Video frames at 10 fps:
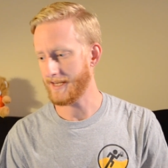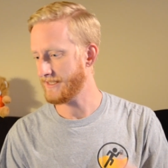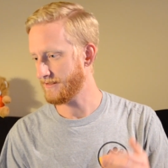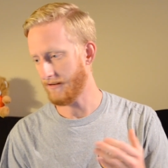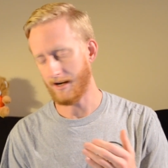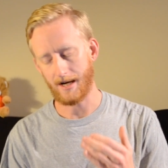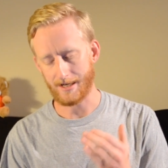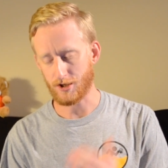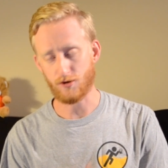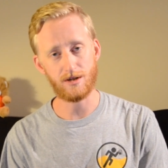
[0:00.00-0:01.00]
That's uh,
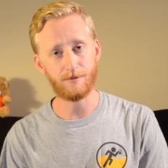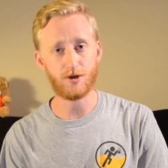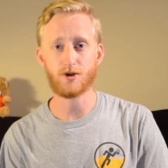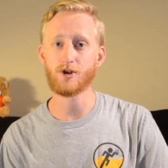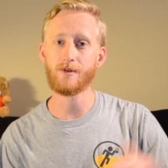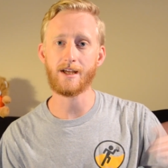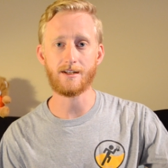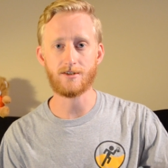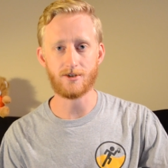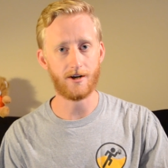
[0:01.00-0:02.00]
extremely true
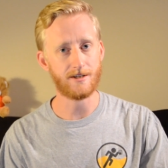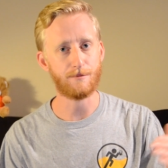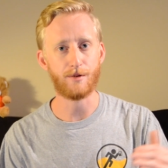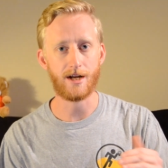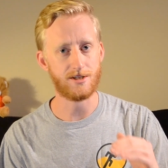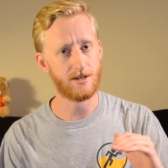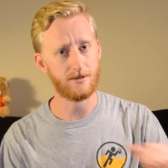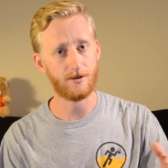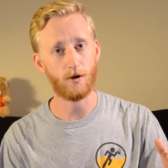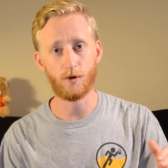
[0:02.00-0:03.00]
in starting to branch
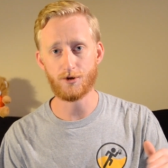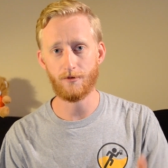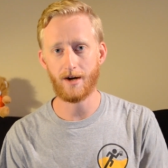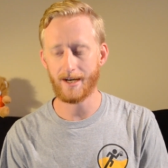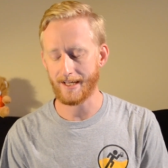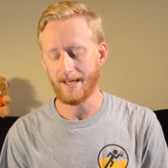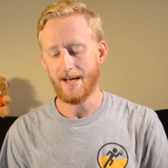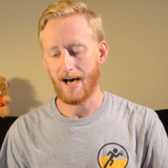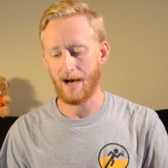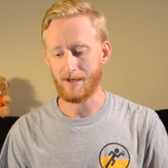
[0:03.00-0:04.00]
into the ultra running
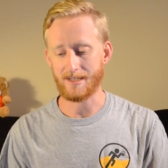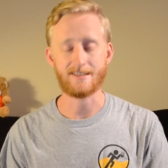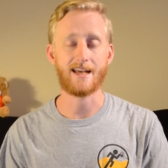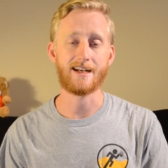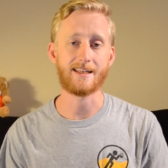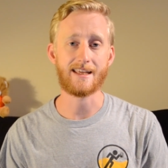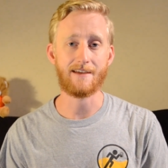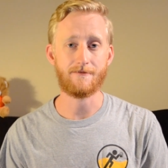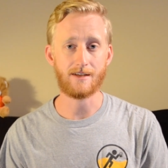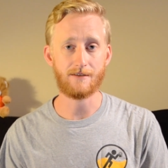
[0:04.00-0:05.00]
um, and deciding to
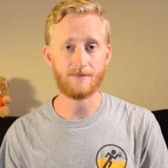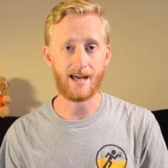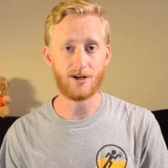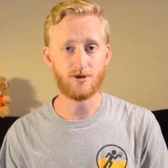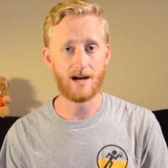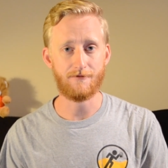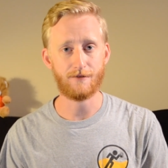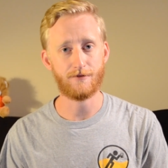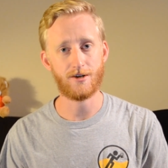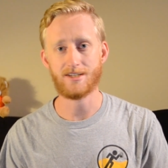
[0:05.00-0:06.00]
get give that a try for
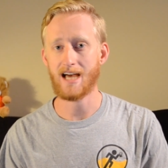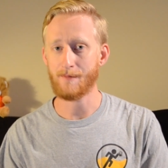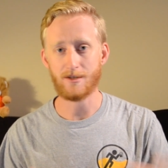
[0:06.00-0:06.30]
the first time.